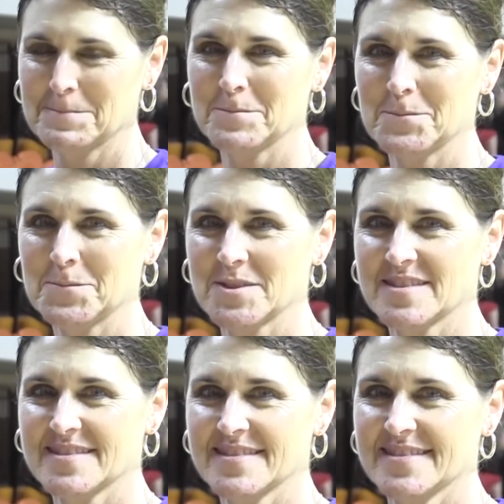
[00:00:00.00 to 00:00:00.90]

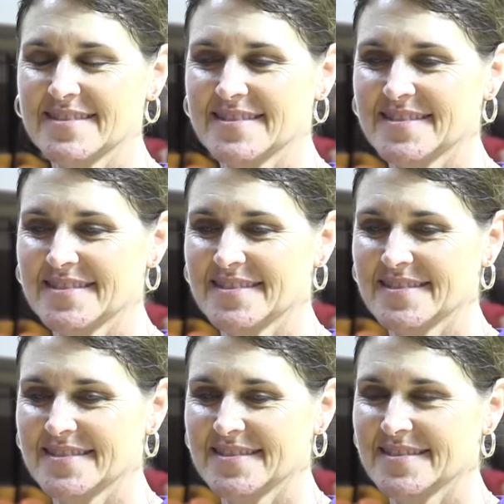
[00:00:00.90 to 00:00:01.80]

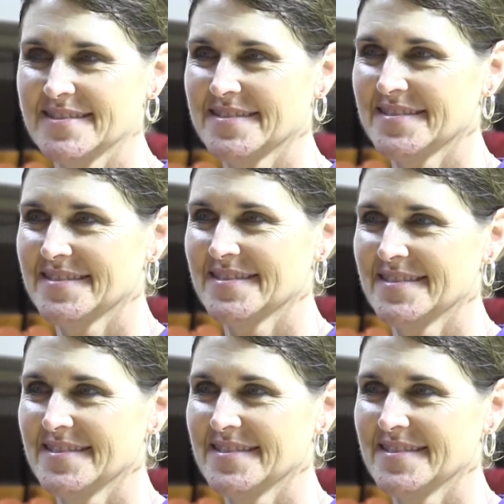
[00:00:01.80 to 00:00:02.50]
(silent)